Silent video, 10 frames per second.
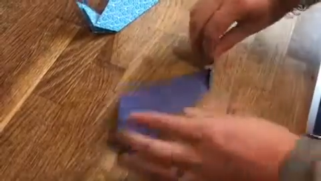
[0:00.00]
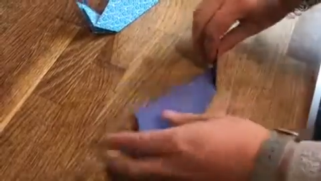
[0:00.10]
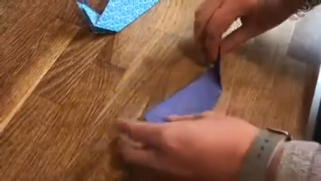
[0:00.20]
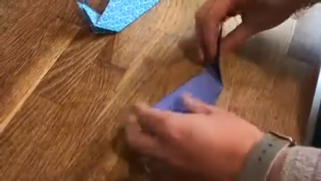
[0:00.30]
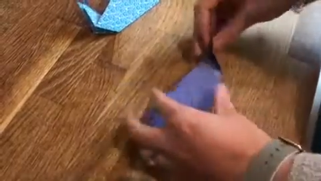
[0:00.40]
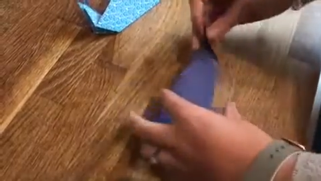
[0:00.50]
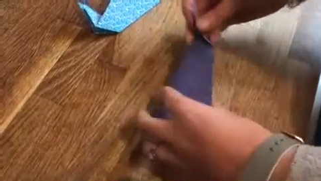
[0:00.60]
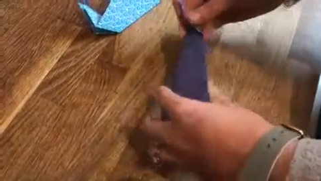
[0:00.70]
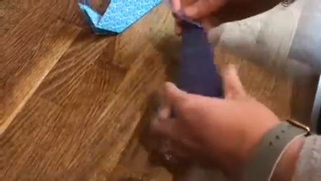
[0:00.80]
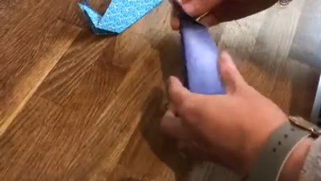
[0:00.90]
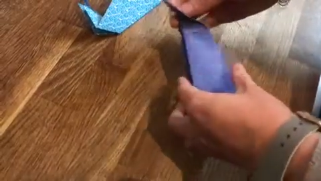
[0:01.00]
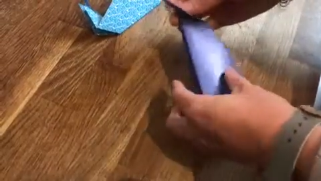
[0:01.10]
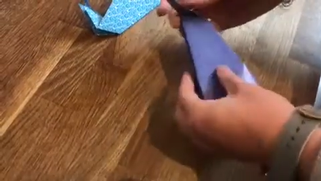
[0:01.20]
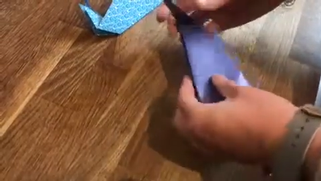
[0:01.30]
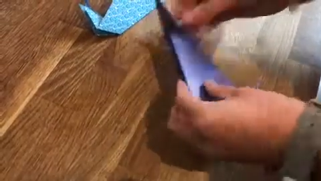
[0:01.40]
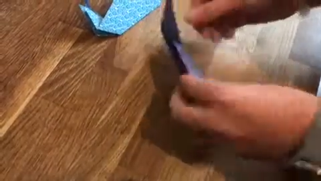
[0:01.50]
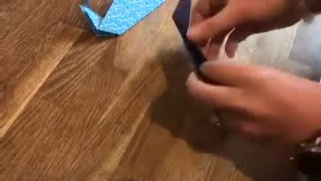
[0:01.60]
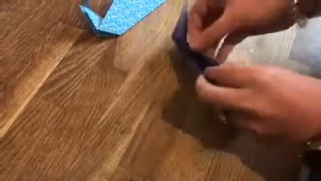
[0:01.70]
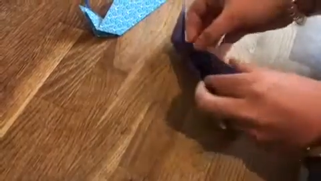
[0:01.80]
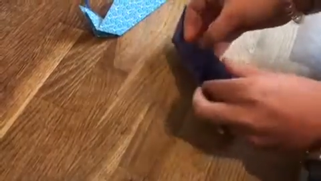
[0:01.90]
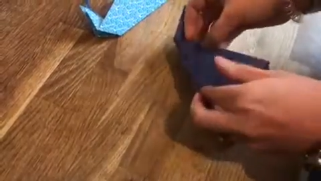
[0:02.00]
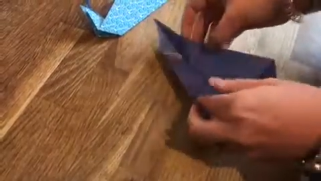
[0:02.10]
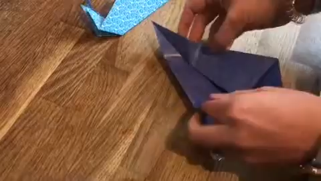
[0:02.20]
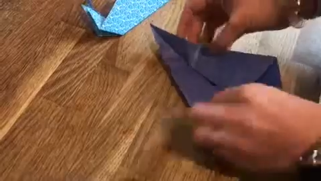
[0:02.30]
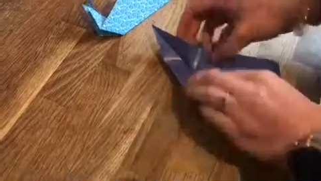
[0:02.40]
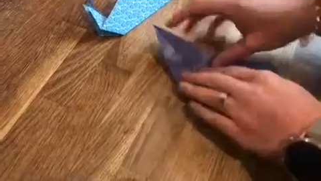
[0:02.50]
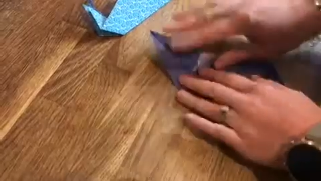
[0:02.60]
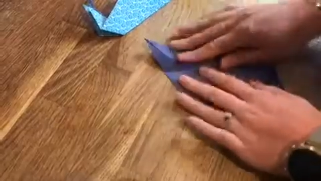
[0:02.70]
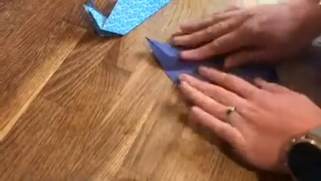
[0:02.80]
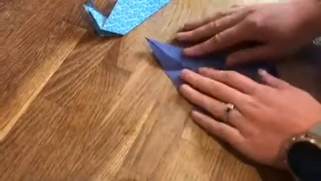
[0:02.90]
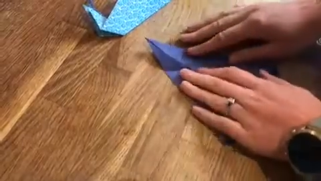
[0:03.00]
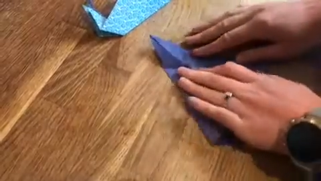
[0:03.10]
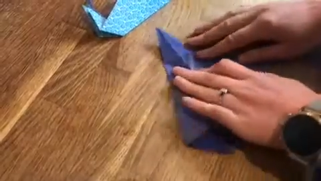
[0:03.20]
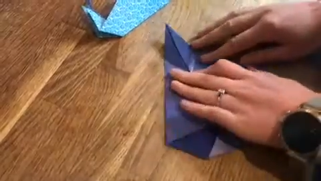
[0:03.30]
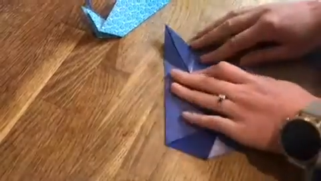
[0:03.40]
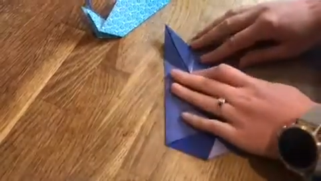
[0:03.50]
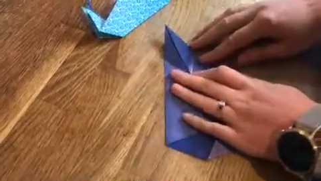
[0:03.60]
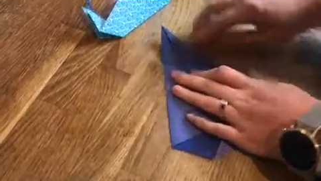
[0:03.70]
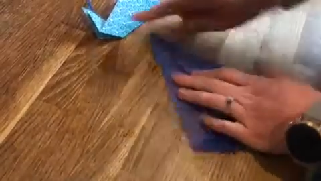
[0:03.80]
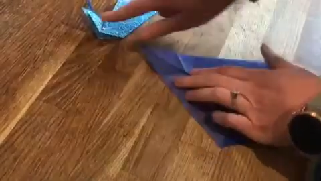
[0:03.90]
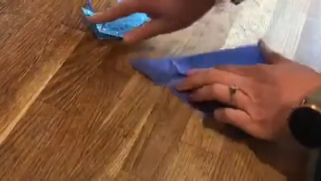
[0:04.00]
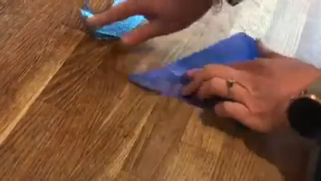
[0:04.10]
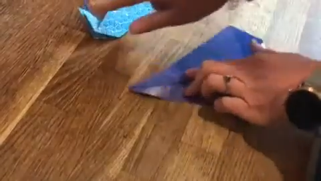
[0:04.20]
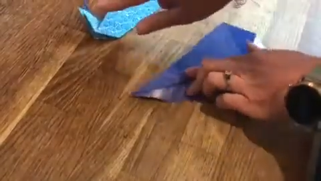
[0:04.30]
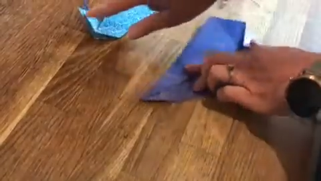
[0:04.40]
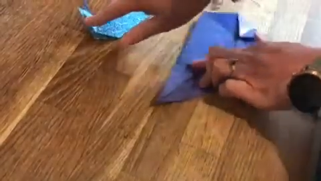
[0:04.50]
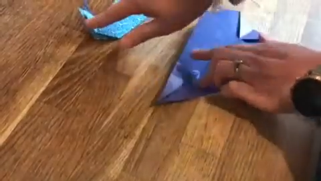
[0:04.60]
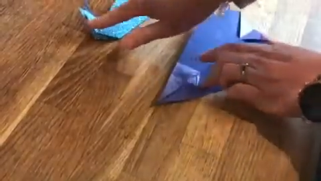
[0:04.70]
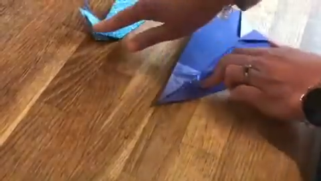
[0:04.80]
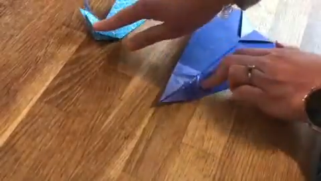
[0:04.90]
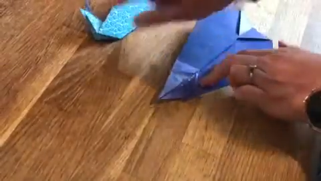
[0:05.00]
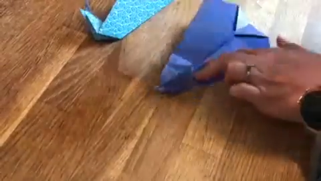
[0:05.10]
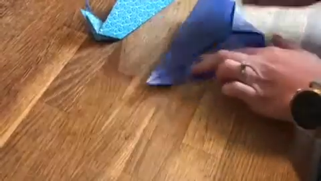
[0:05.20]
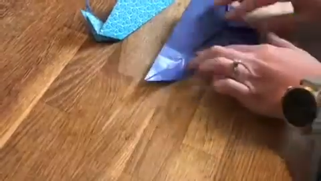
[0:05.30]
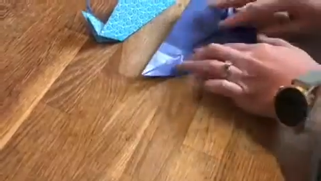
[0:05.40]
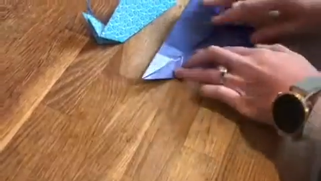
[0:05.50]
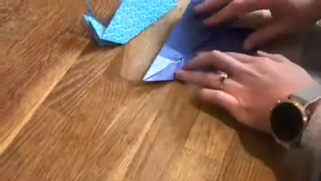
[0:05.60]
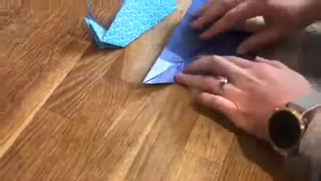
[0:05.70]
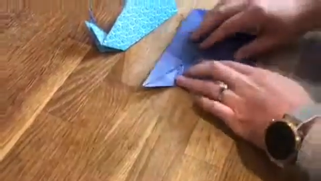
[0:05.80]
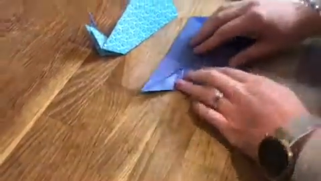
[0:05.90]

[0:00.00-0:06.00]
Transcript: No face is visible, so there are no lips to read.